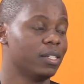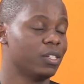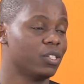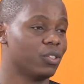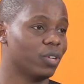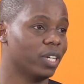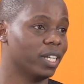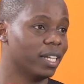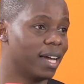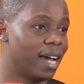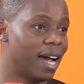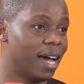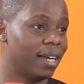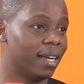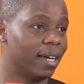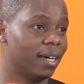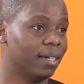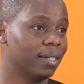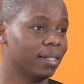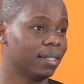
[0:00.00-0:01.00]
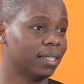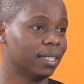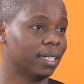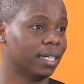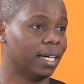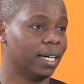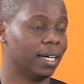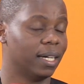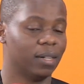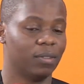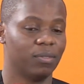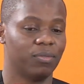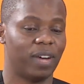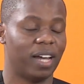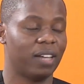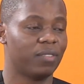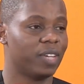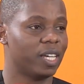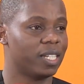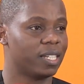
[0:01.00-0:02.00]
So in Ghana,
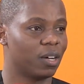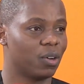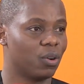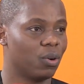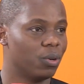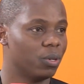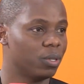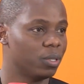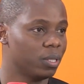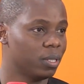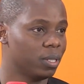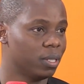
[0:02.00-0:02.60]
5 years ago,